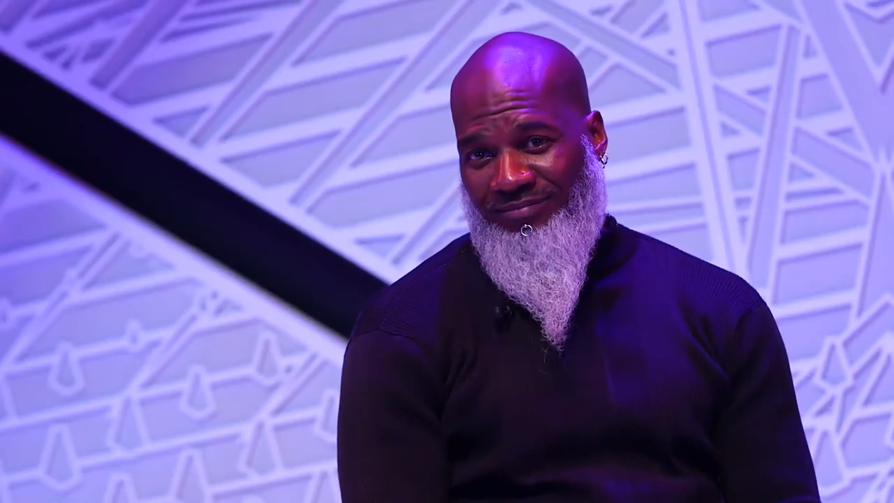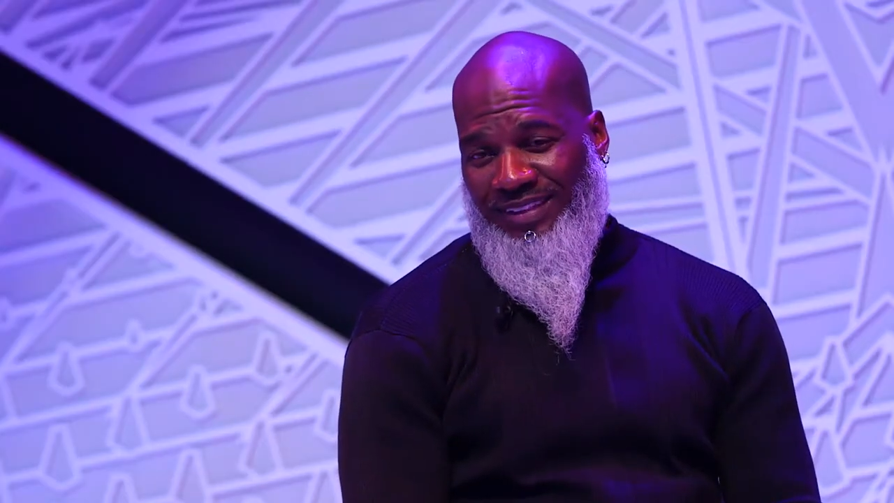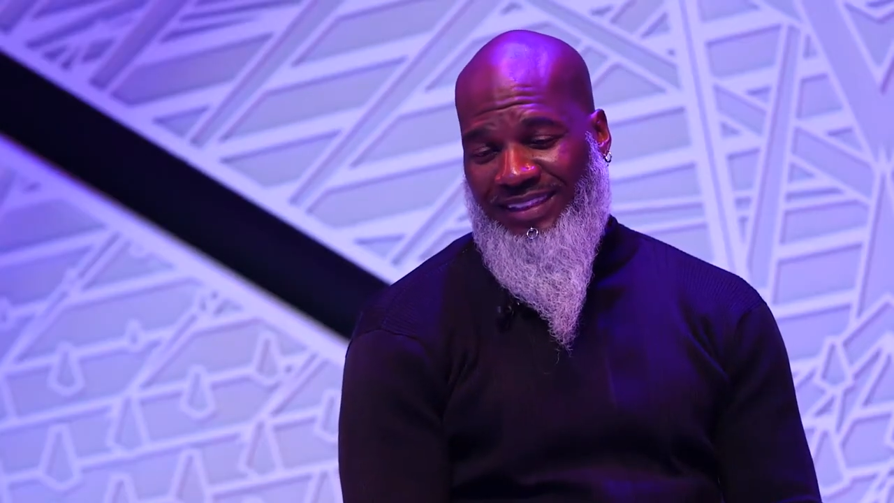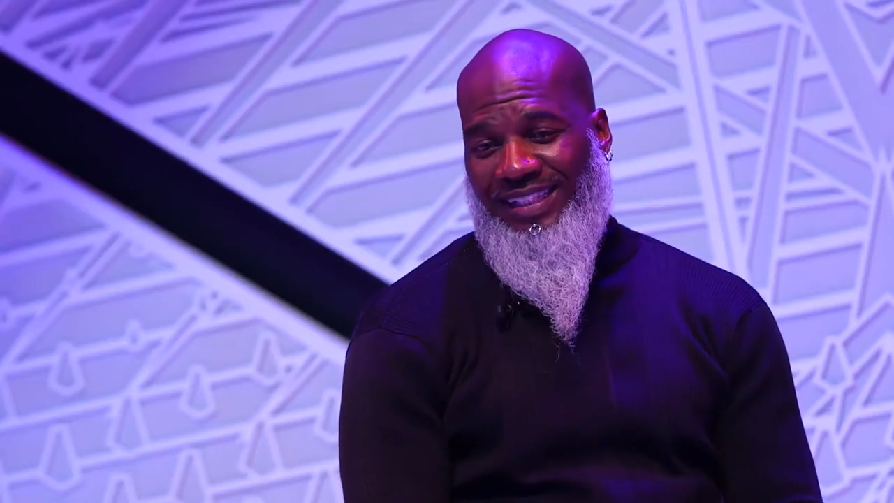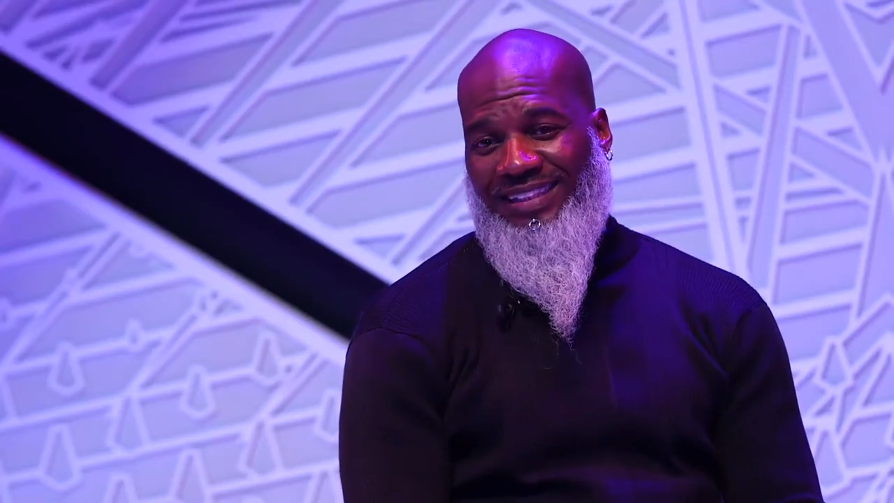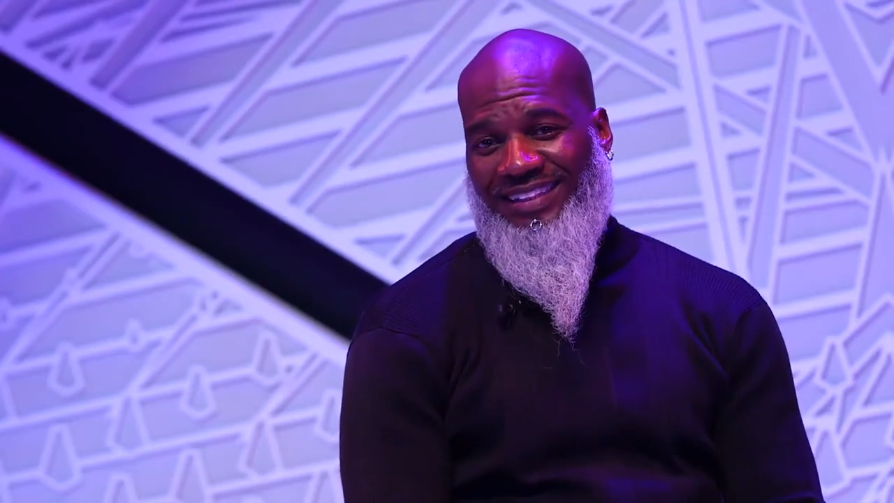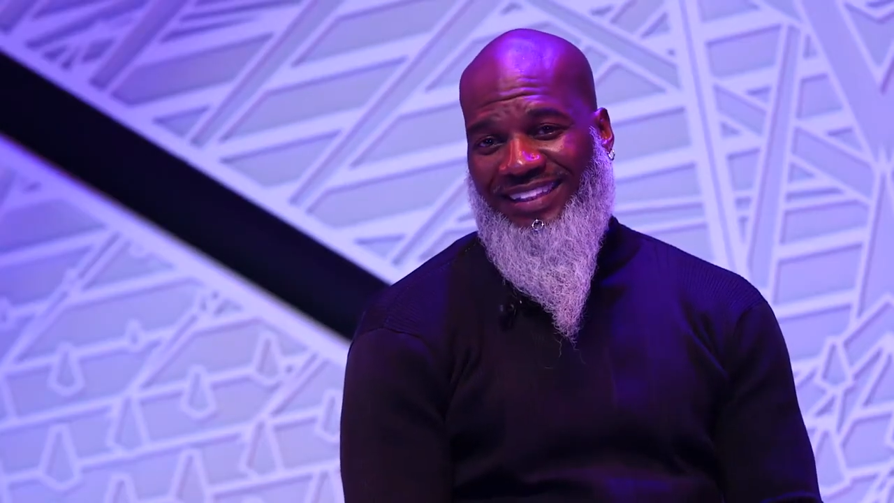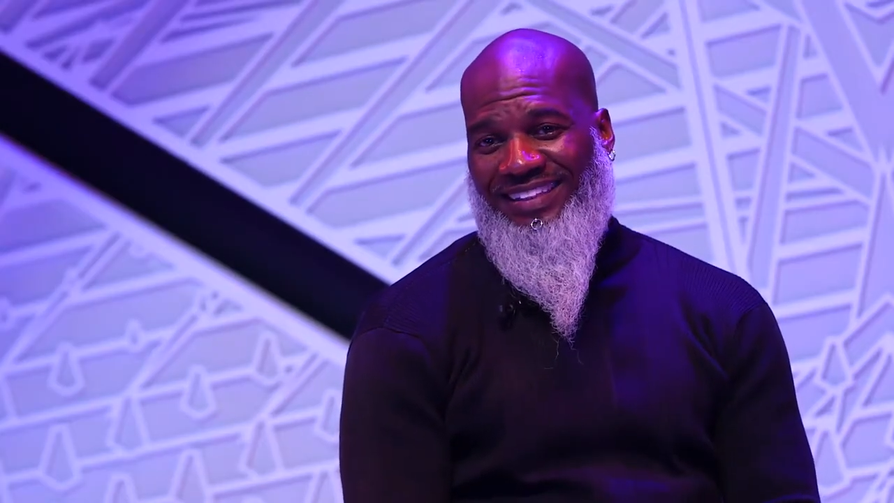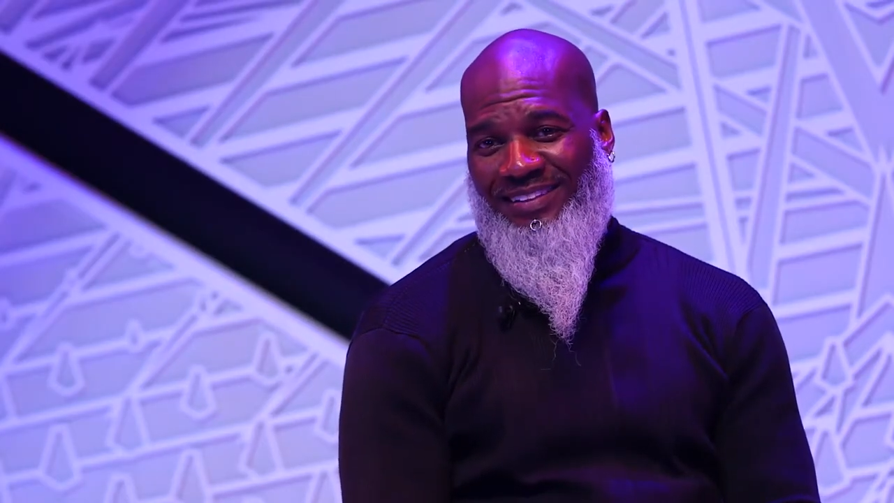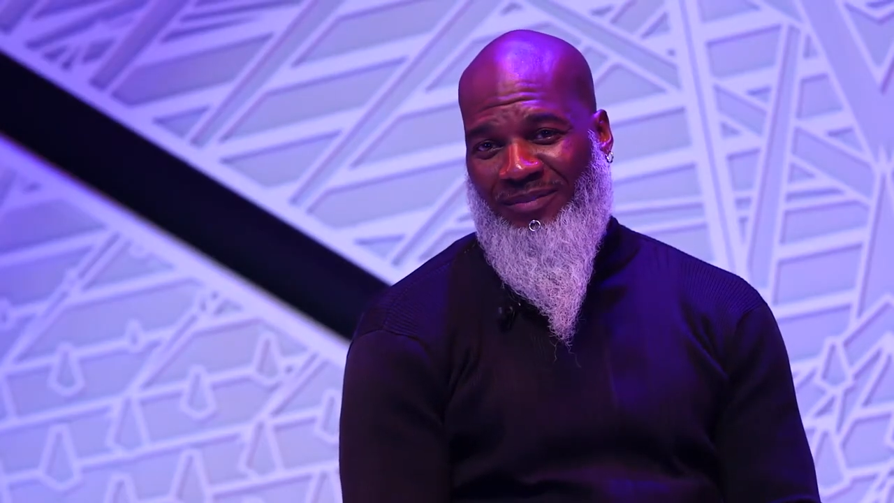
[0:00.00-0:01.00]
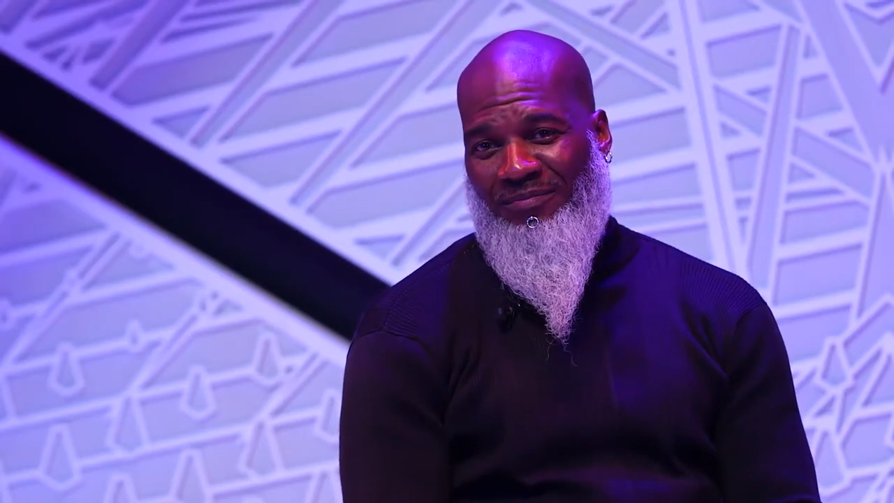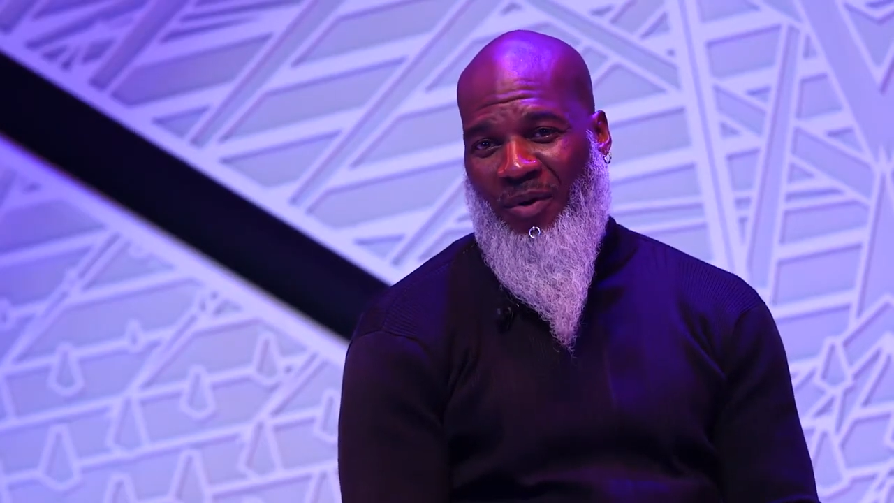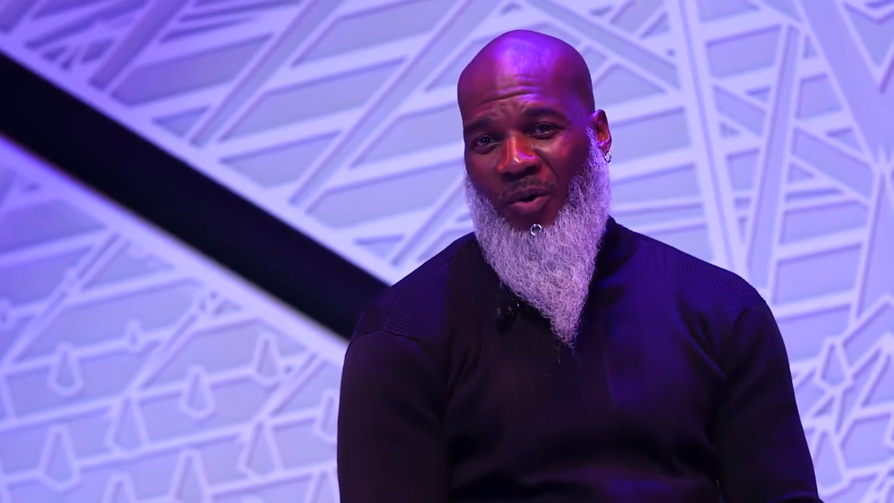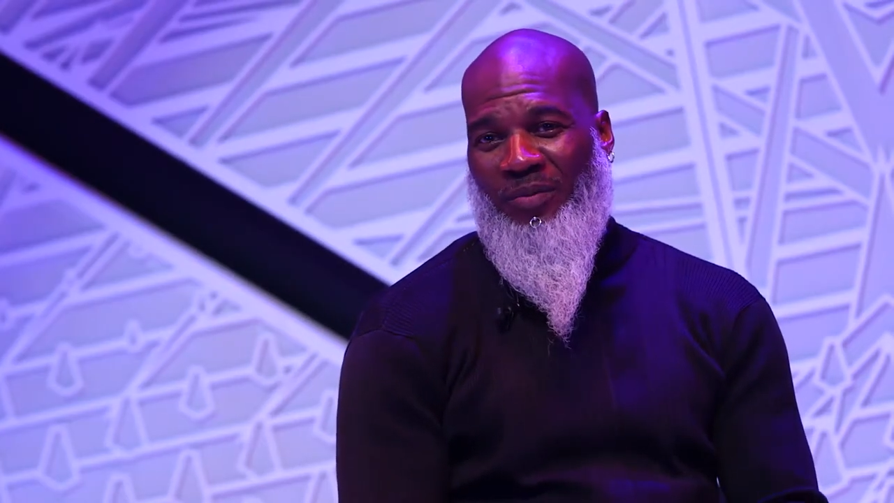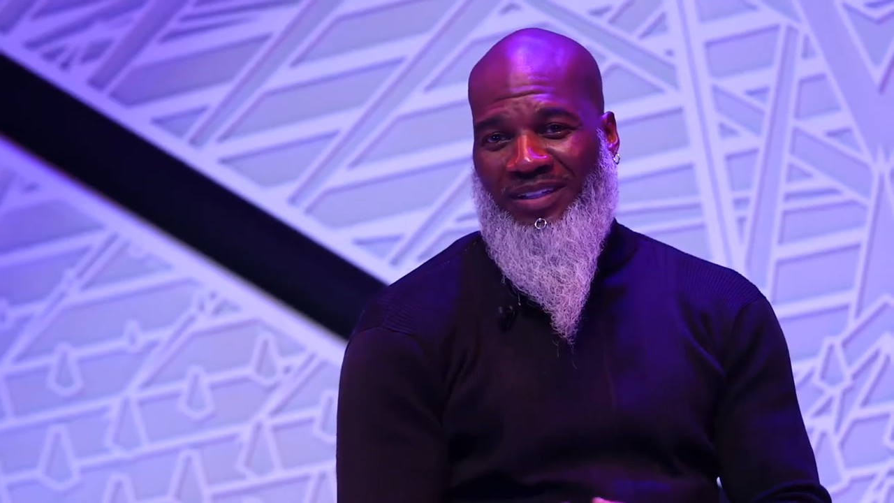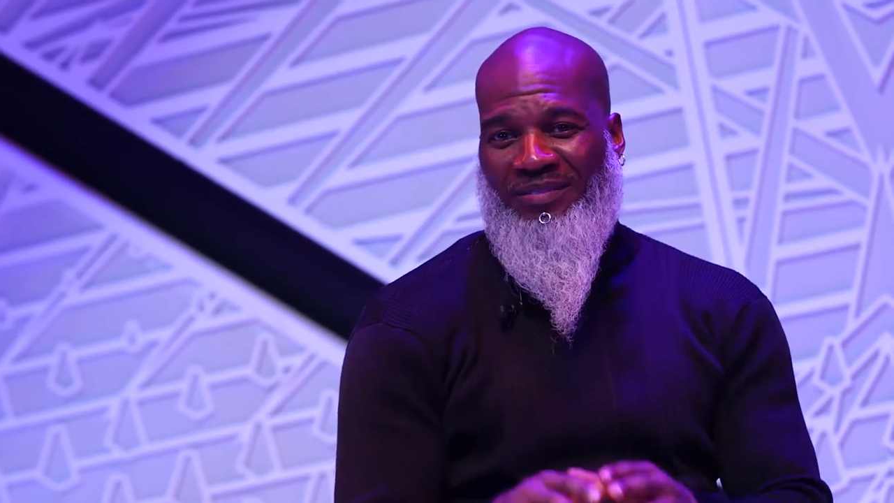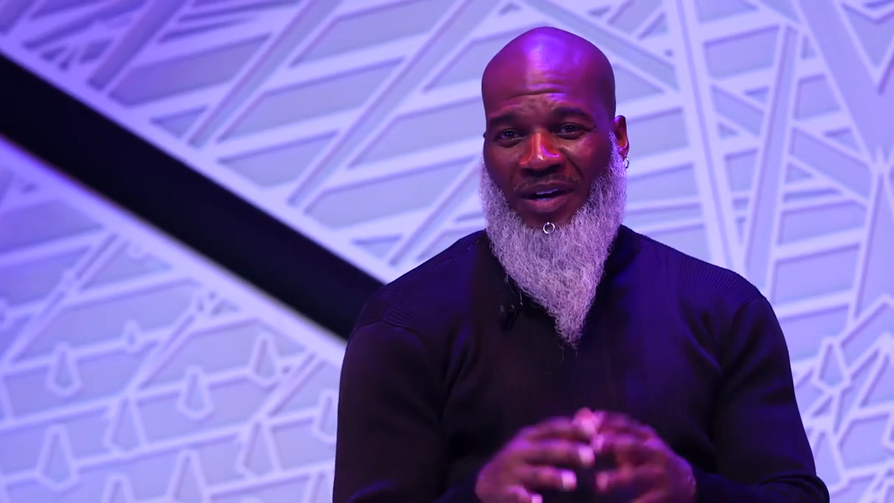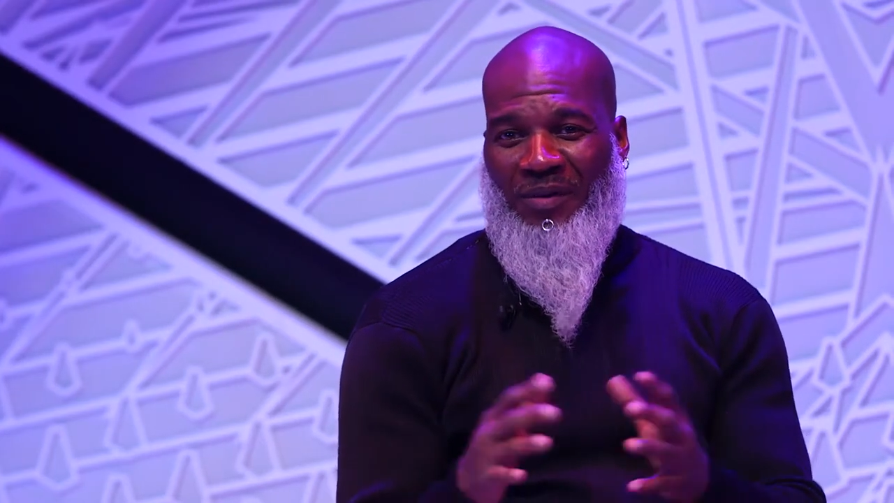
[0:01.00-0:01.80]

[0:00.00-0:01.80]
seizing the moment of